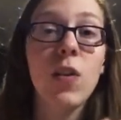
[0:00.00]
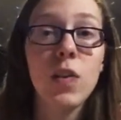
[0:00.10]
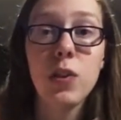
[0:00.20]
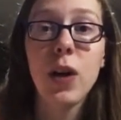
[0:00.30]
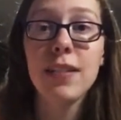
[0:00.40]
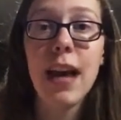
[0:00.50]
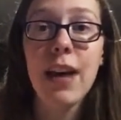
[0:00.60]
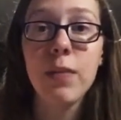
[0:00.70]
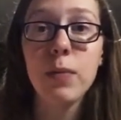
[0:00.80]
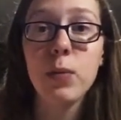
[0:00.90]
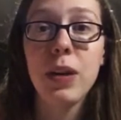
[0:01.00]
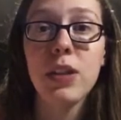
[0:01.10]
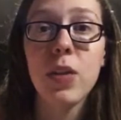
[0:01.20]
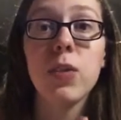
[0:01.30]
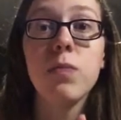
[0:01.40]
that you guys have in between each
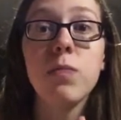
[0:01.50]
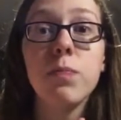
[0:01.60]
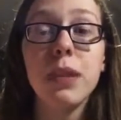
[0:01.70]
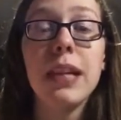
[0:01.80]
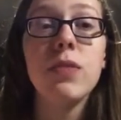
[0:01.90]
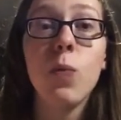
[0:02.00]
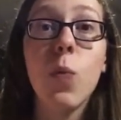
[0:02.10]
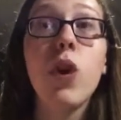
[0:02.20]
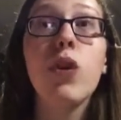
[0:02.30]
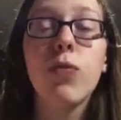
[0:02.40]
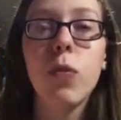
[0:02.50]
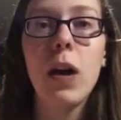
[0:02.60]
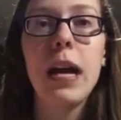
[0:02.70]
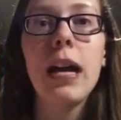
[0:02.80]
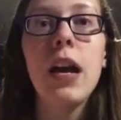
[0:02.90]
other. Please work through
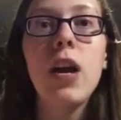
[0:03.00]
it.